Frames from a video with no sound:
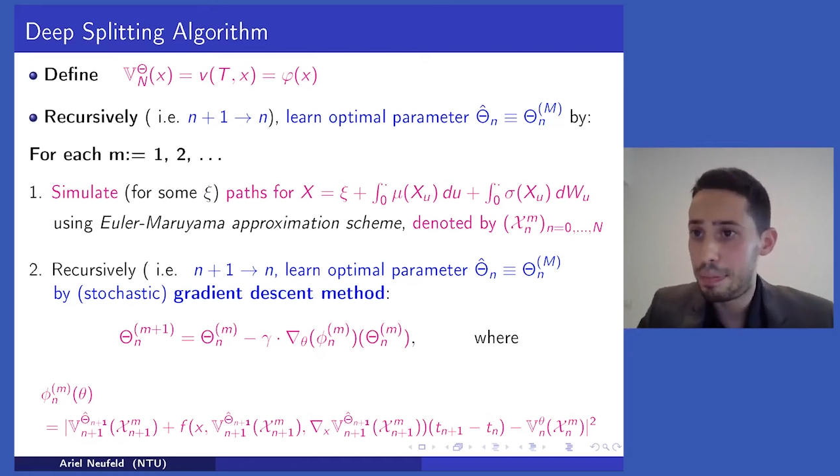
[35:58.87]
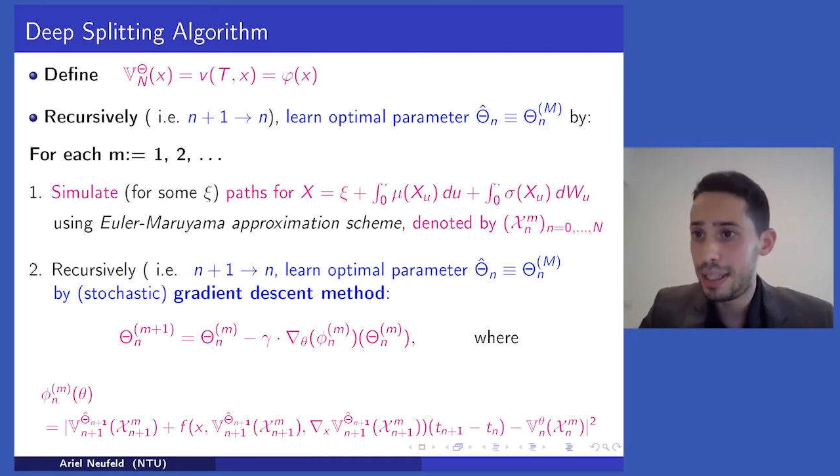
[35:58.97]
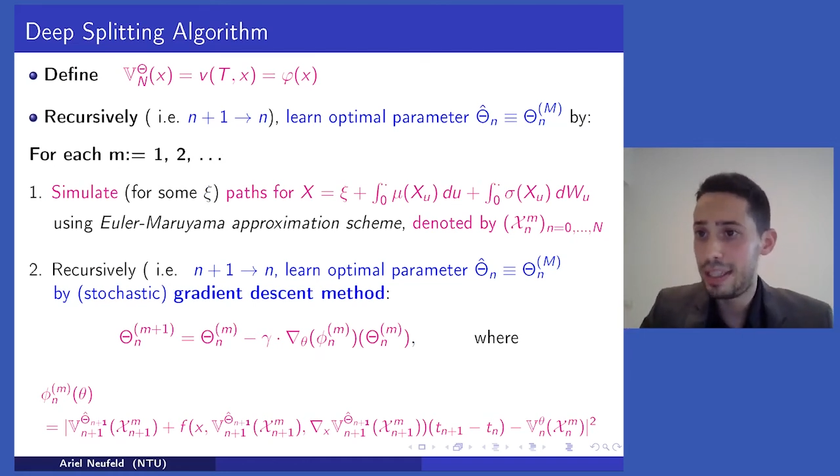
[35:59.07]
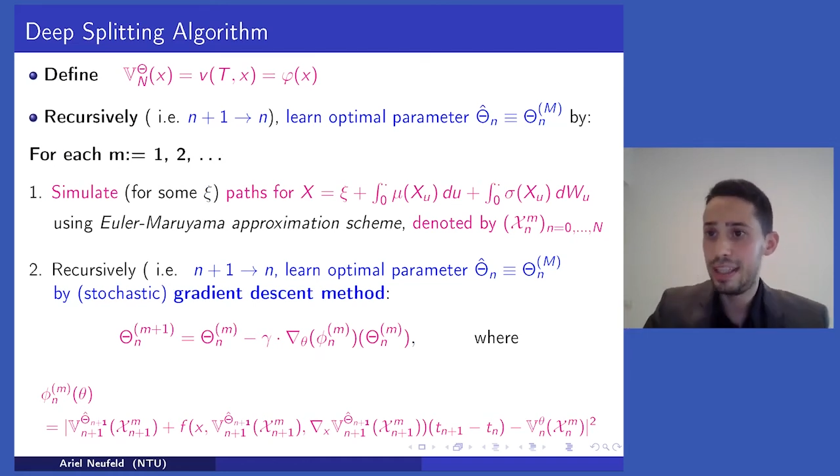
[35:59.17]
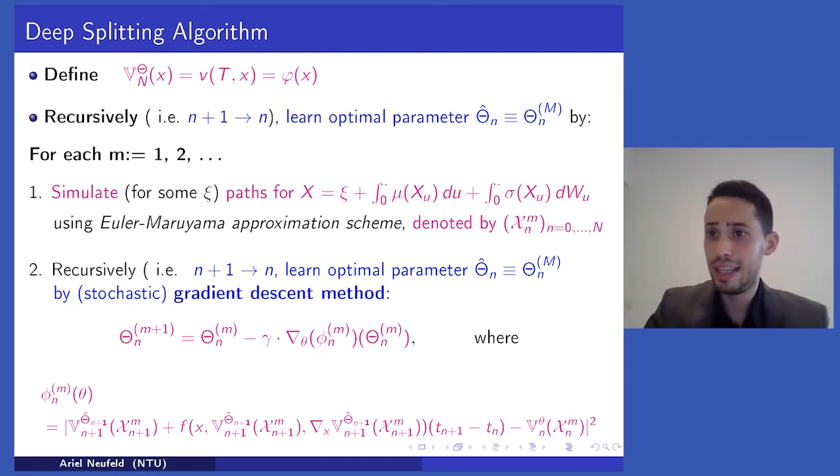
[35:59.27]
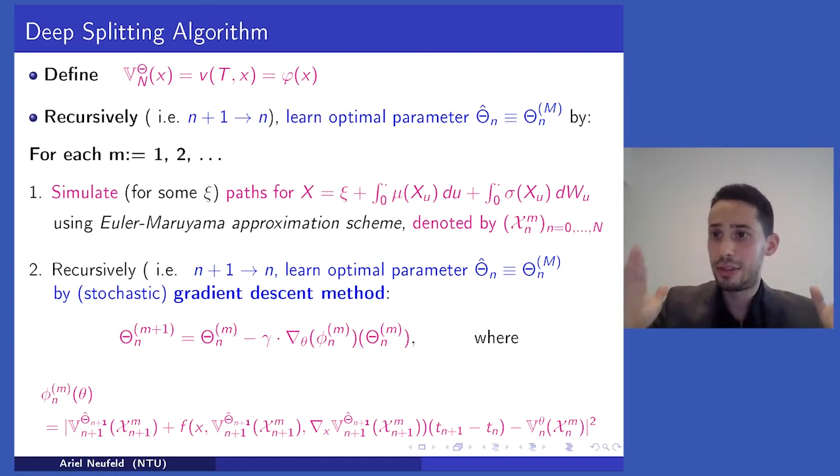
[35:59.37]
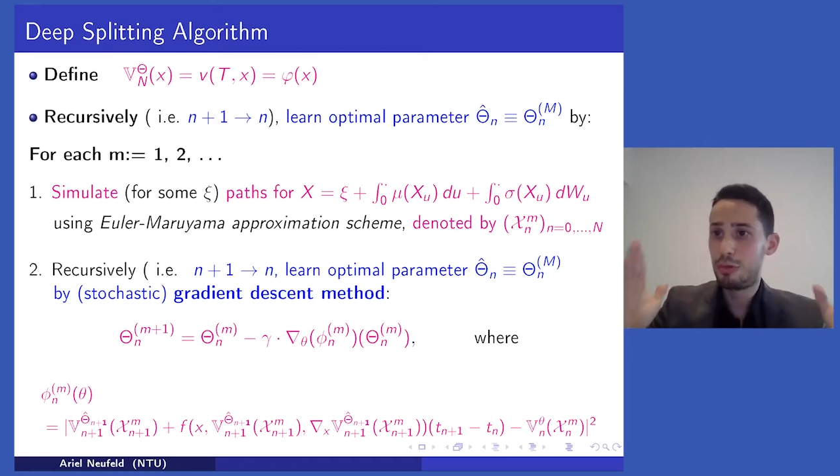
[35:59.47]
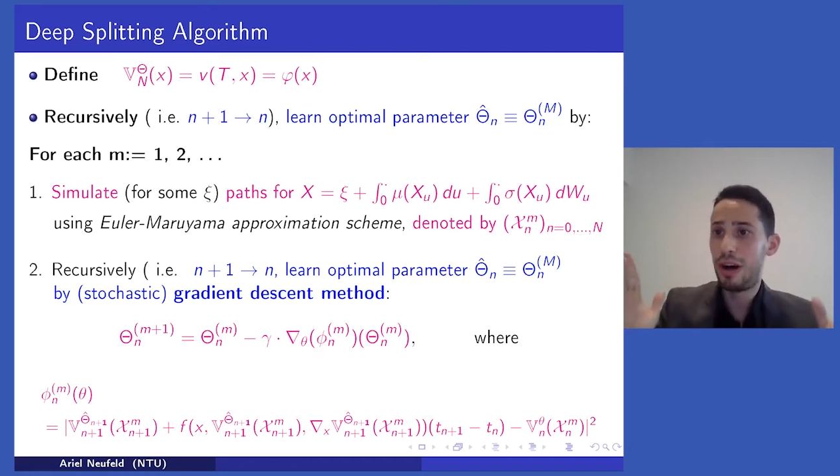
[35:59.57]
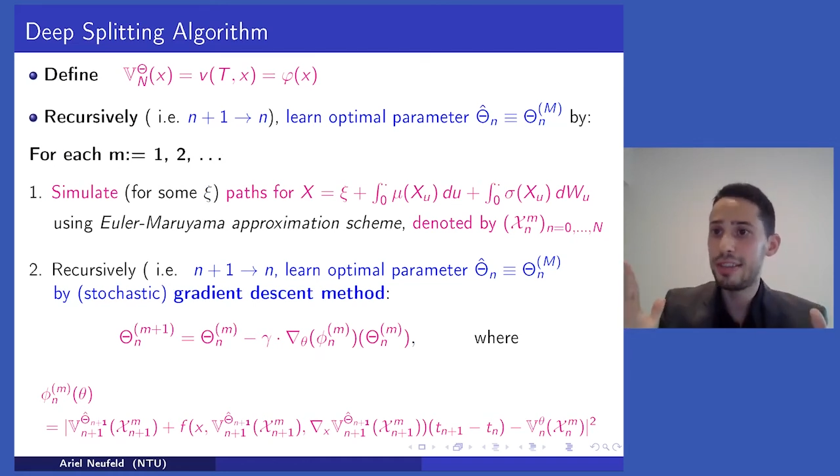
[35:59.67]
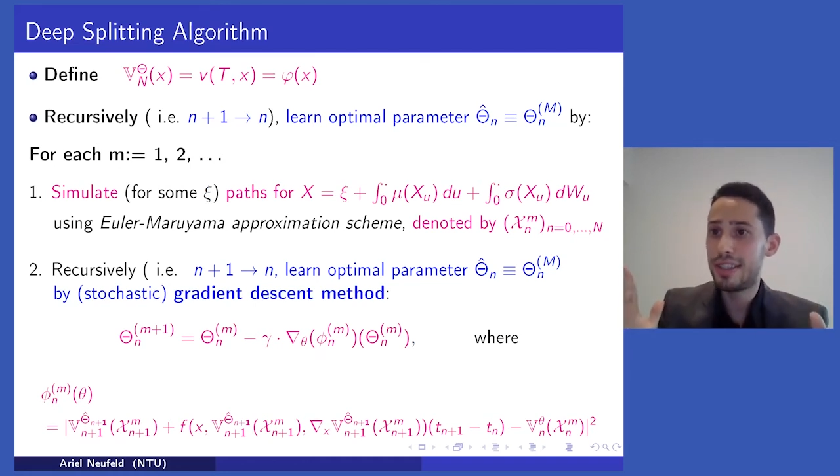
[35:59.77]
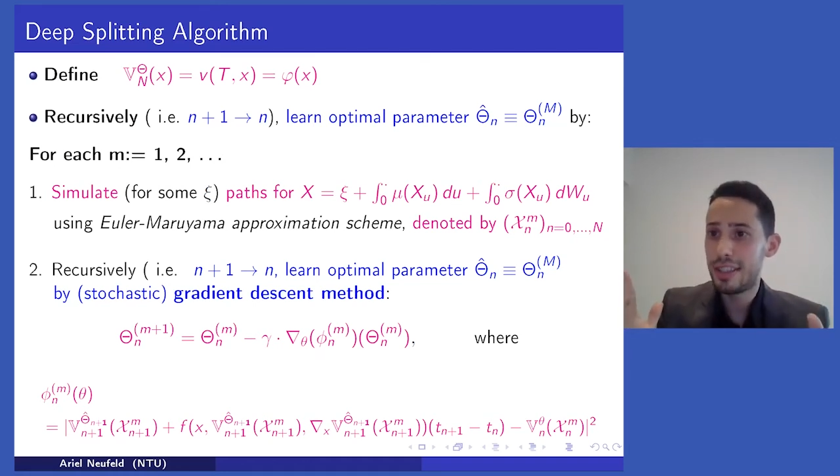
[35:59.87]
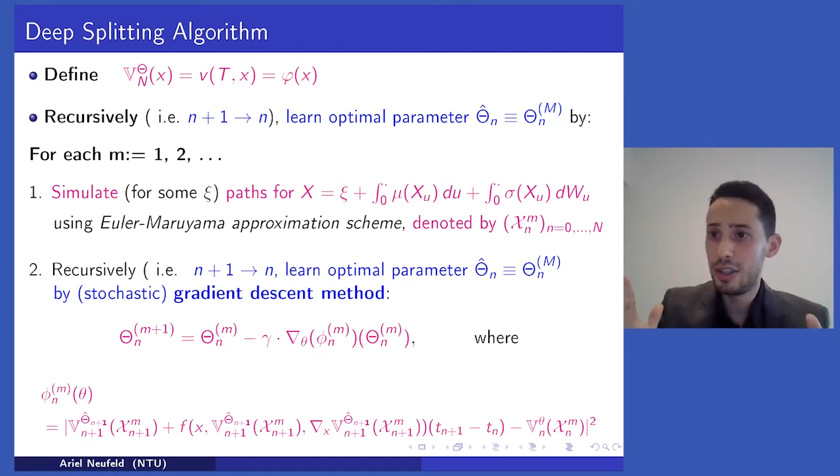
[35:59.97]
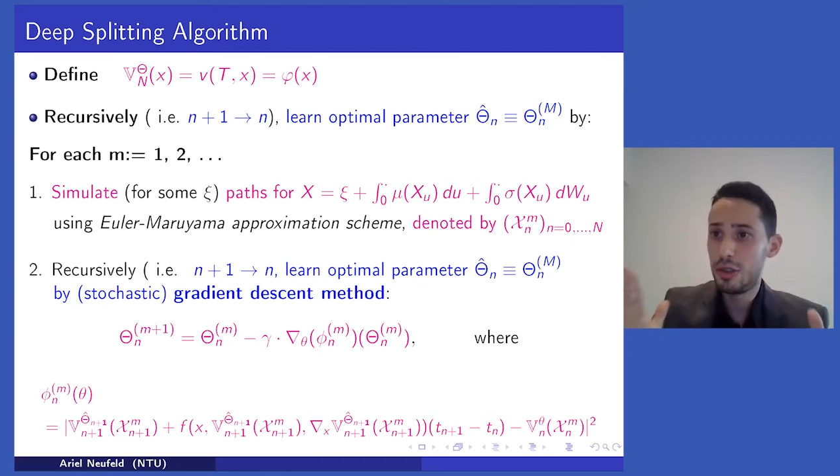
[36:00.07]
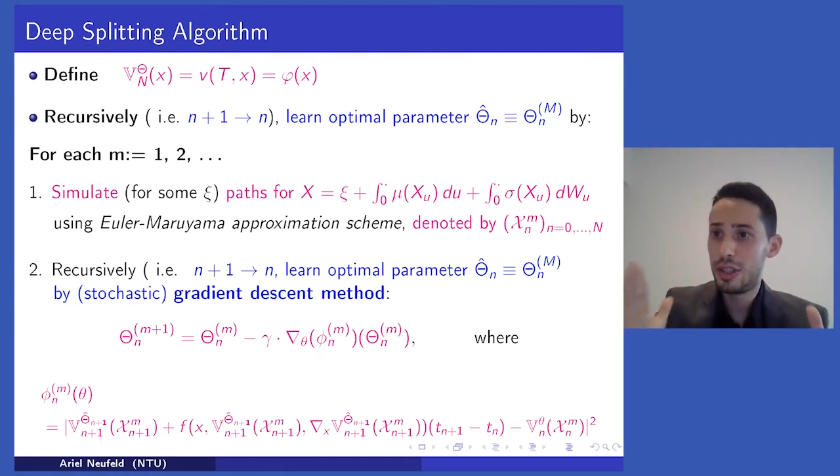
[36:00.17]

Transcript: PD at once, you